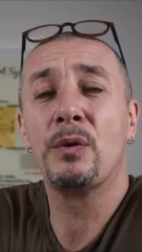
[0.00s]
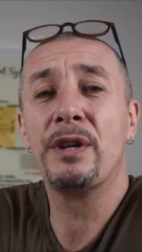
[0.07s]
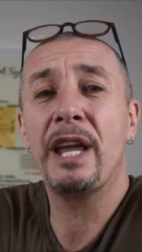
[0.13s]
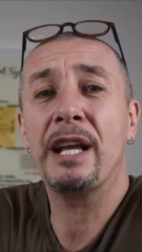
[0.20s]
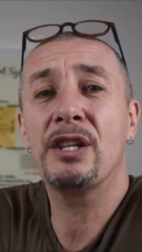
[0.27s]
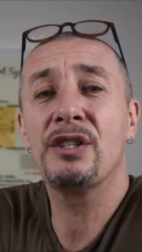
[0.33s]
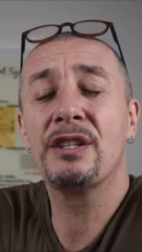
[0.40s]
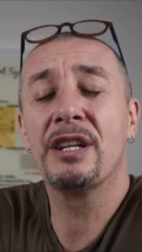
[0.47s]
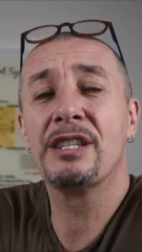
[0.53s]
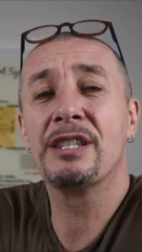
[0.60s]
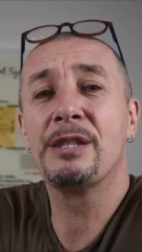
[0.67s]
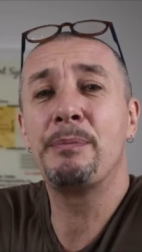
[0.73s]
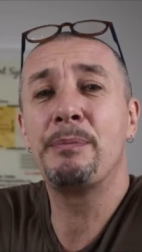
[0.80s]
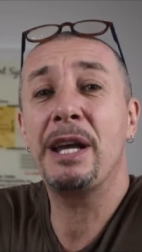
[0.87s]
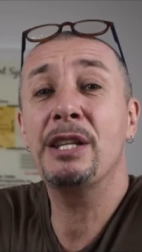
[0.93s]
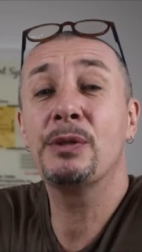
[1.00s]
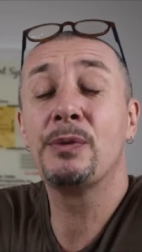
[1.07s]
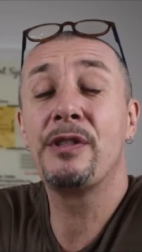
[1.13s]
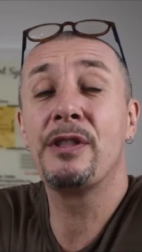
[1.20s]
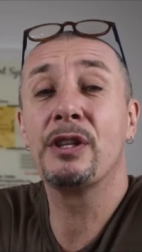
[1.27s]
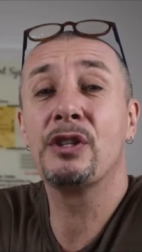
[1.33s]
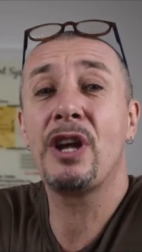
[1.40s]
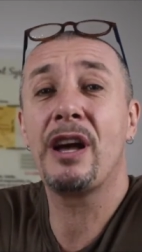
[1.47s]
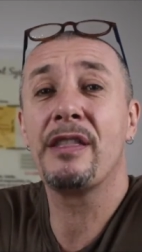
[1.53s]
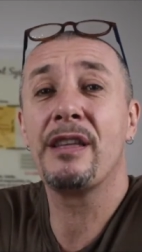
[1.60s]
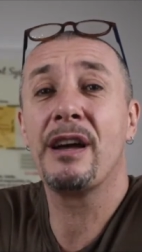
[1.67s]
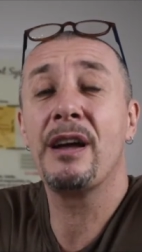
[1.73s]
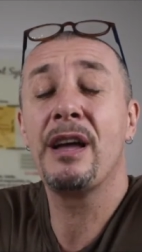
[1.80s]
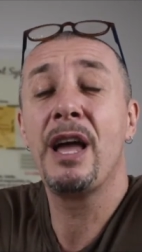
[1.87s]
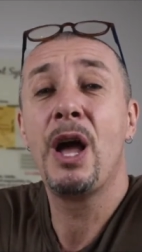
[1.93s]
connection and space with each
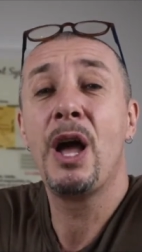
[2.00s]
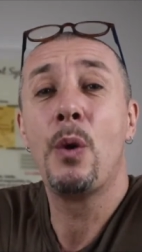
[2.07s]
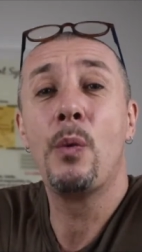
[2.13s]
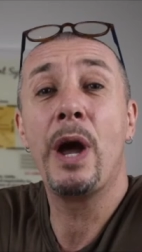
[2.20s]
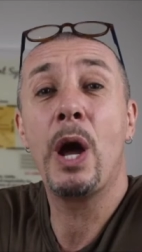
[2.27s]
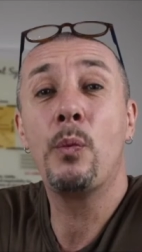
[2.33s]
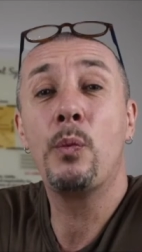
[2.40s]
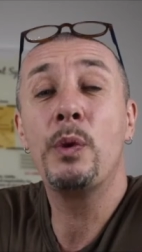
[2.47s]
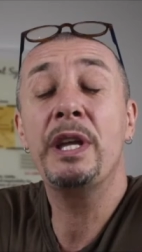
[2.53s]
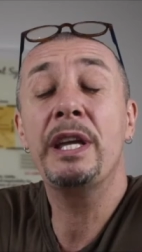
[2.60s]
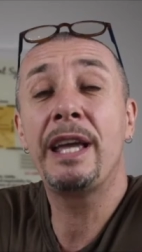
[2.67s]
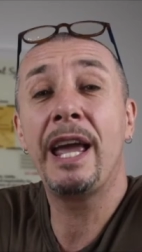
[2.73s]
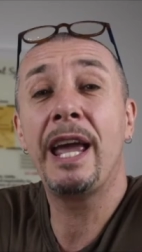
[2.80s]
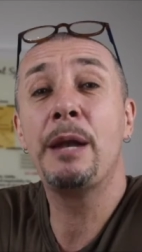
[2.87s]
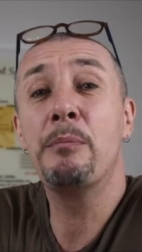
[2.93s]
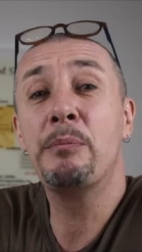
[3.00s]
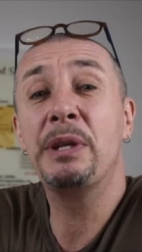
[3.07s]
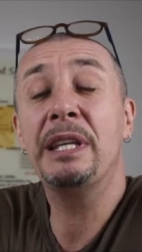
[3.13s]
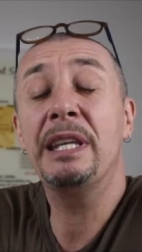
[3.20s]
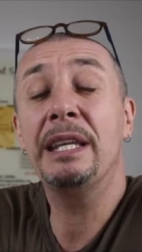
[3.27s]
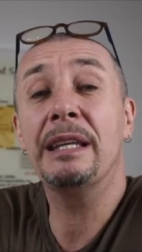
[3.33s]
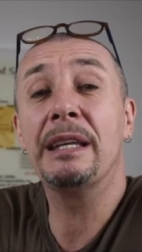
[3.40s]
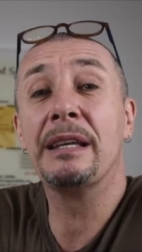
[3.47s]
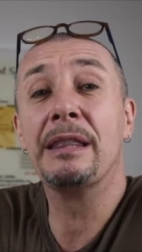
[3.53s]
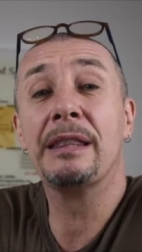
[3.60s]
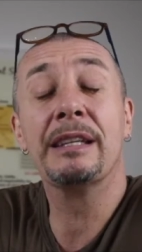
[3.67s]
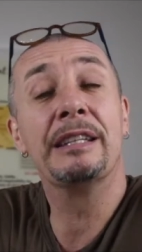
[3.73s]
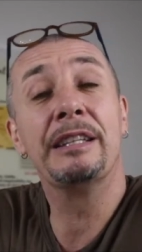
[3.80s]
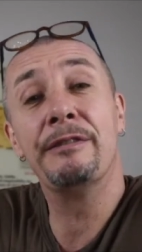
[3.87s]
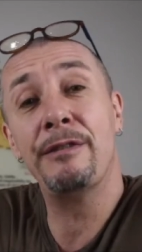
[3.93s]
other, where we can be
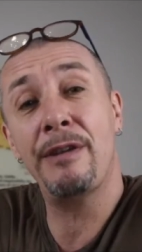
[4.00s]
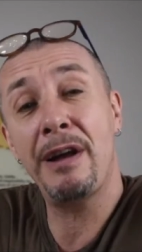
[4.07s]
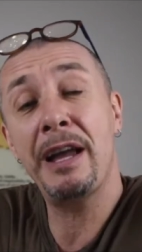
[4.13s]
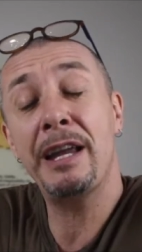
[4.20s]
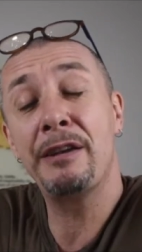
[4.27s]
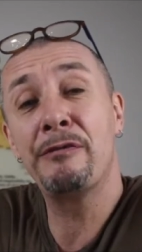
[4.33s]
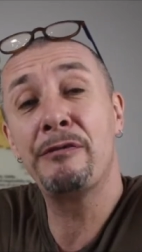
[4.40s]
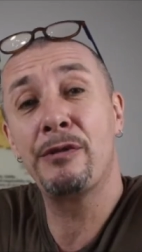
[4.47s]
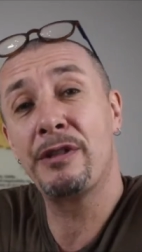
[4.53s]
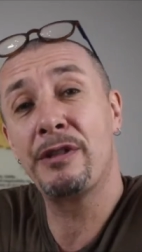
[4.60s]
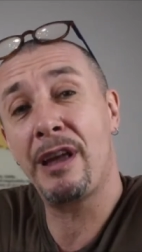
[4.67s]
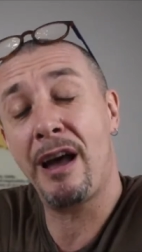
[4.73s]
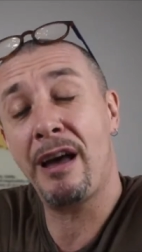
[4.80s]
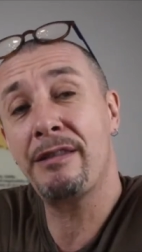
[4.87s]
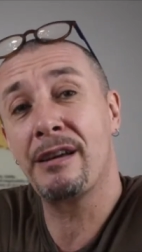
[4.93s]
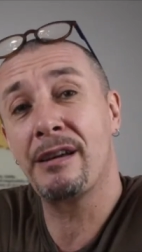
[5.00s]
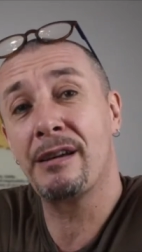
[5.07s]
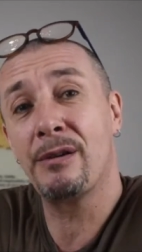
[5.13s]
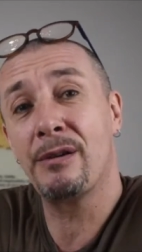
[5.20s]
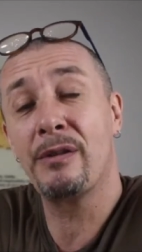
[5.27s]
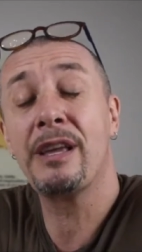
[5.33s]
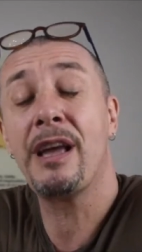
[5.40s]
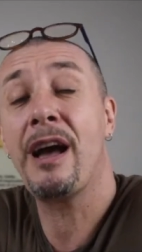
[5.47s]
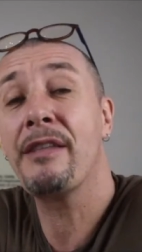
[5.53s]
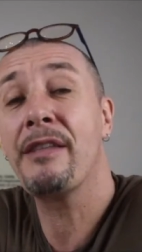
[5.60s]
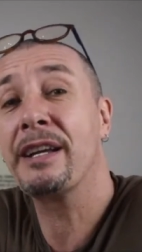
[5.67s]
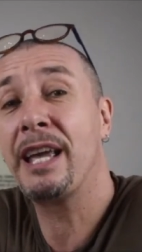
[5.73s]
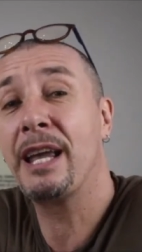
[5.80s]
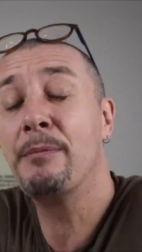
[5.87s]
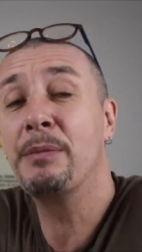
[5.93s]
the divine for the other, or the
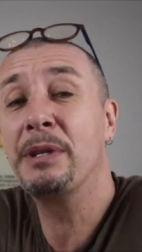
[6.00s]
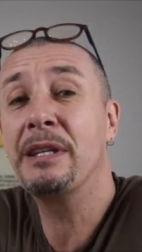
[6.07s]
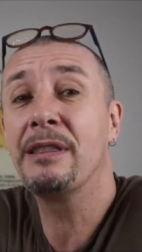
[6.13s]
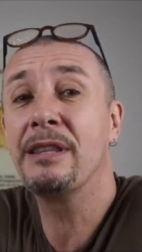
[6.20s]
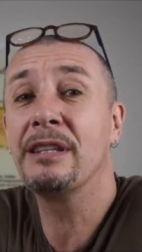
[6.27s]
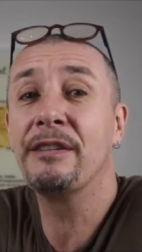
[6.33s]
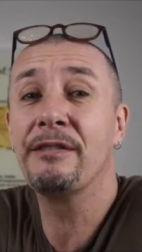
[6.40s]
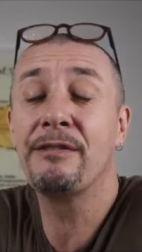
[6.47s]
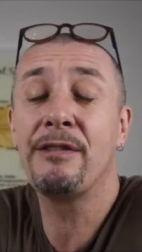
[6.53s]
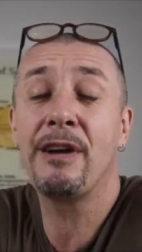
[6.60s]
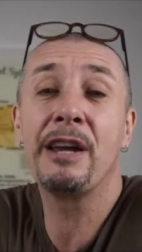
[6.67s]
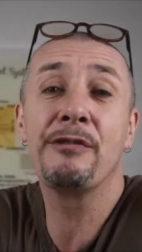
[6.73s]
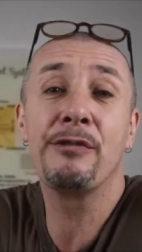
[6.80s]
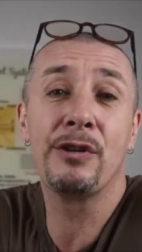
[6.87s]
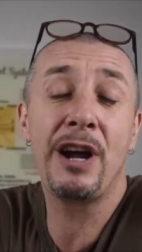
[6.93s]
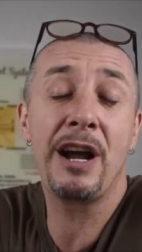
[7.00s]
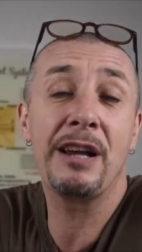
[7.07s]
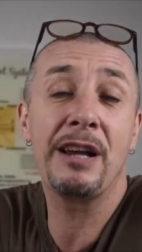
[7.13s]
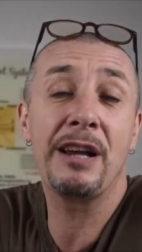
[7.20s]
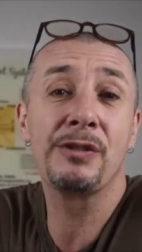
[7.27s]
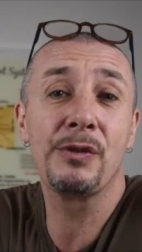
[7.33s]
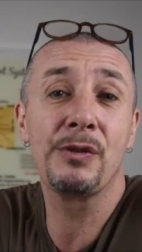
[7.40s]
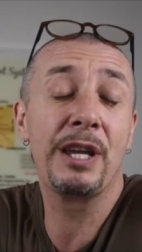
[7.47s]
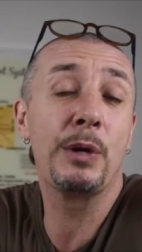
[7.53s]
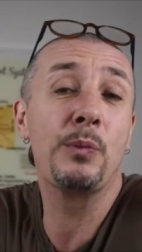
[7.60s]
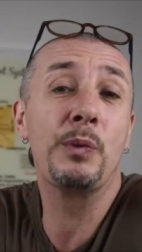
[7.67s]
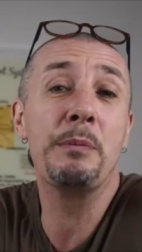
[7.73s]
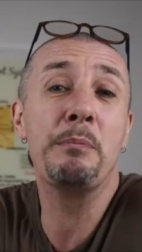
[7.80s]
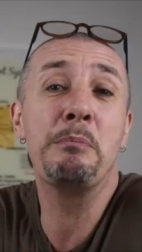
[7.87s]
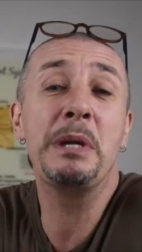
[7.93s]
other can be the divine for us, so that
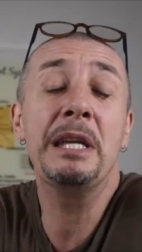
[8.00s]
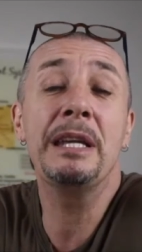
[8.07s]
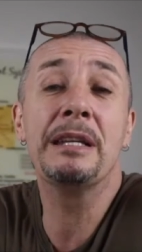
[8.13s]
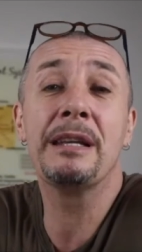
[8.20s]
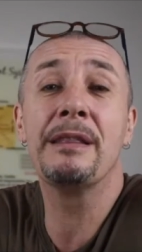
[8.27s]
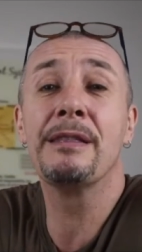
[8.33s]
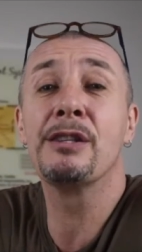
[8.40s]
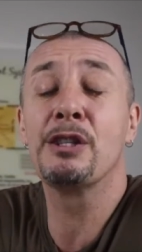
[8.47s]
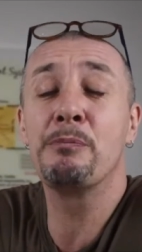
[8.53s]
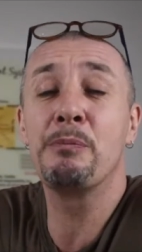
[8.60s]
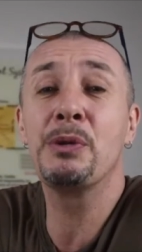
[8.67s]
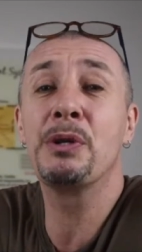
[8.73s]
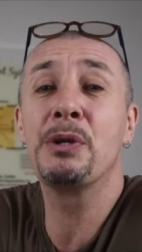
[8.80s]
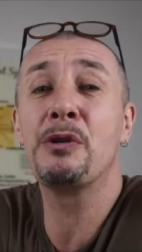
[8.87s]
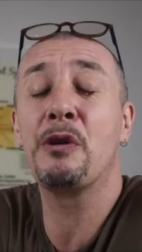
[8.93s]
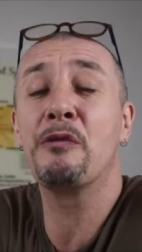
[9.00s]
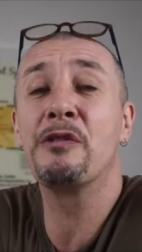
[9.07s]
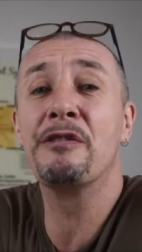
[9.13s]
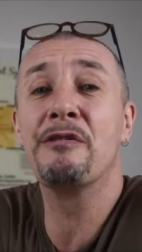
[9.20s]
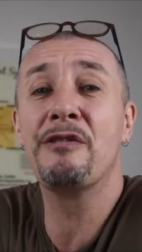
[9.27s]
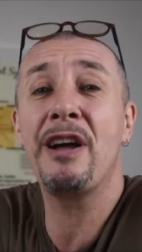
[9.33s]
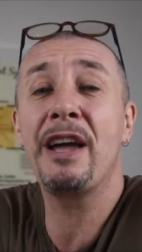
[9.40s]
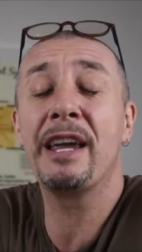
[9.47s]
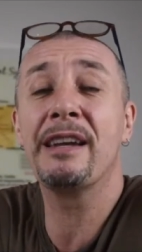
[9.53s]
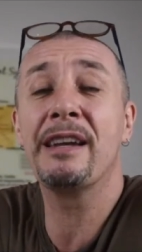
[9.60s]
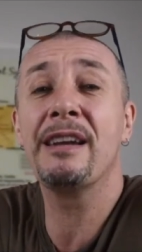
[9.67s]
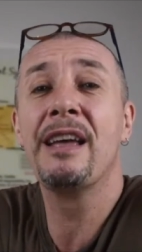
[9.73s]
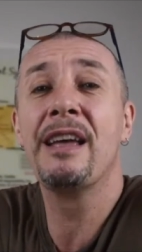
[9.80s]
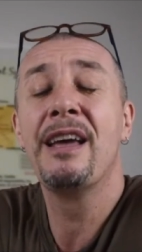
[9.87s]
we meet in the spirit of divine.